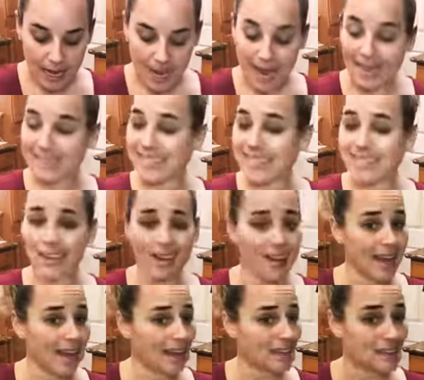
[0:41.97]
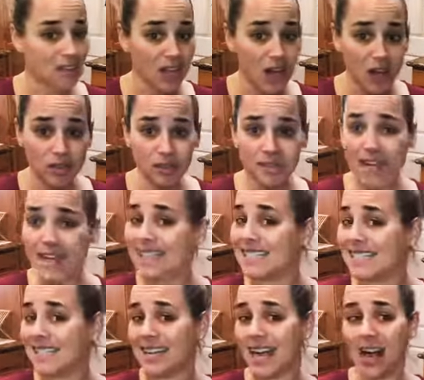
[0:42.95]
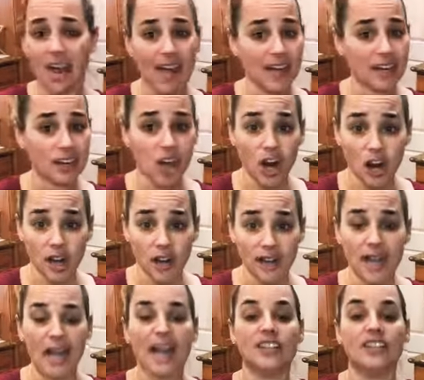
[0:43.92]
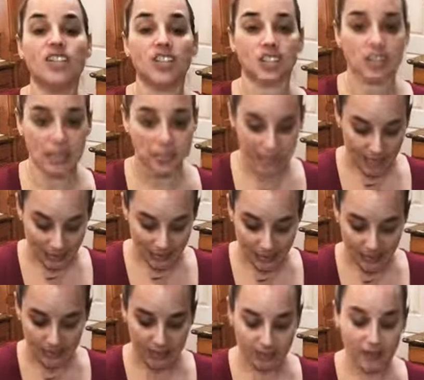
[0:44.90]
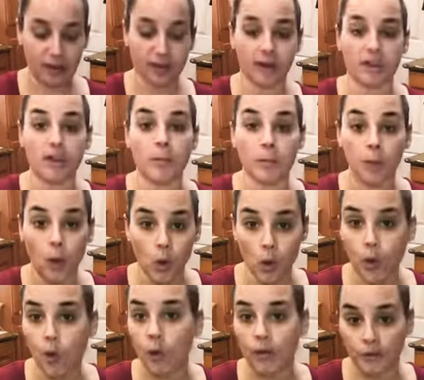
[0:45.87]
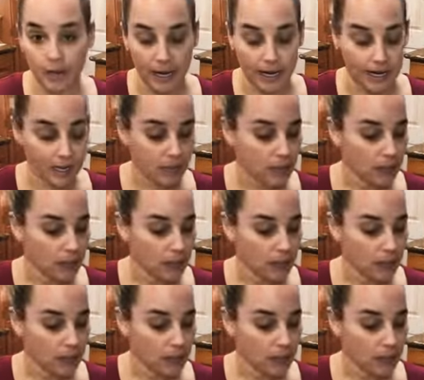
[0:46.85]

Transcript: I did not add salt, I did not add garlic, I just let it sit there in the mojo overnight.